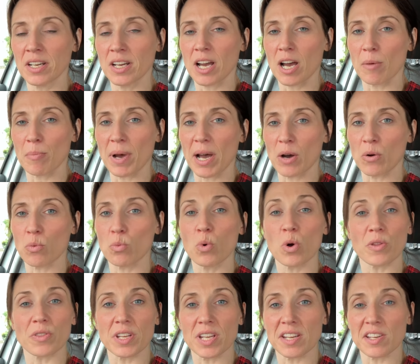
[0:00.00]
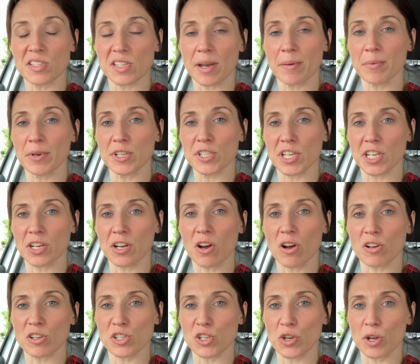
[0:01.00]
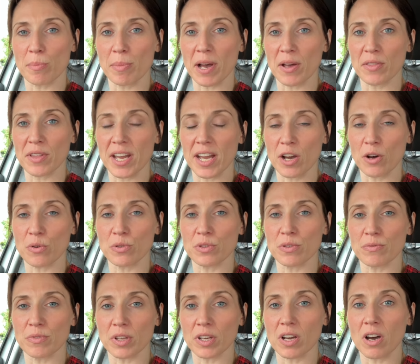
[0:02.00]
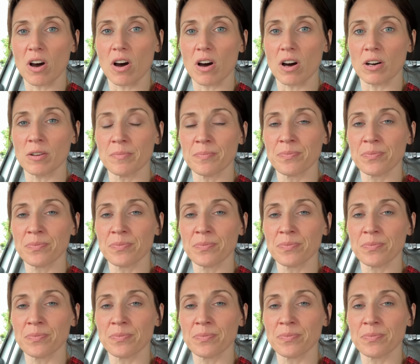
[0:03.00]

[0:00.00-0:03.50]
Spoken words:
about what the examiner is going to ask you about the health of the car.